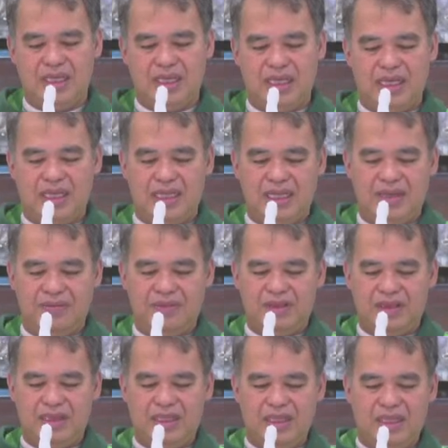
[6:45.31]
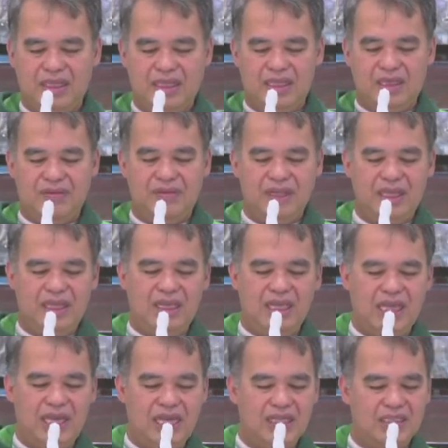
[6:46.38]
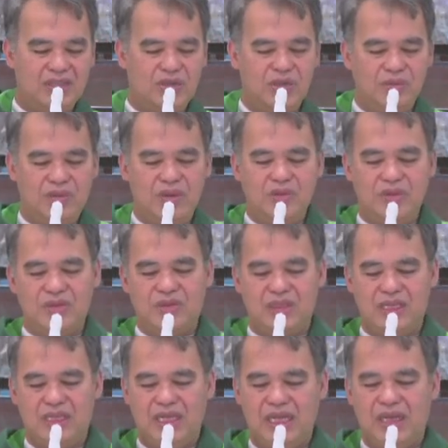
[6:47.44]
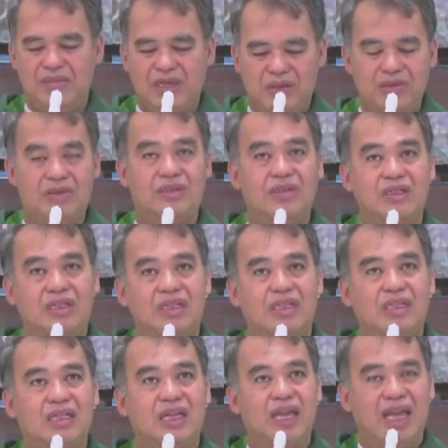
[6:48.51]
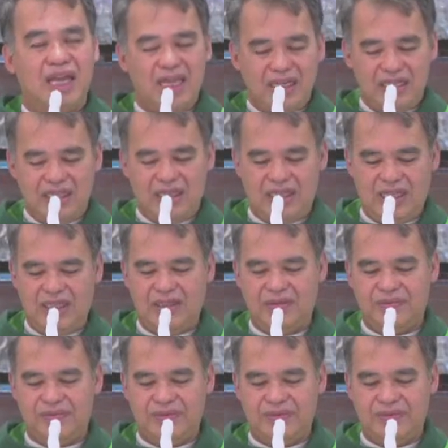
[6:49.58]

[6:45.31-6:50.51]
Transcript: and that if he has to boast about anything,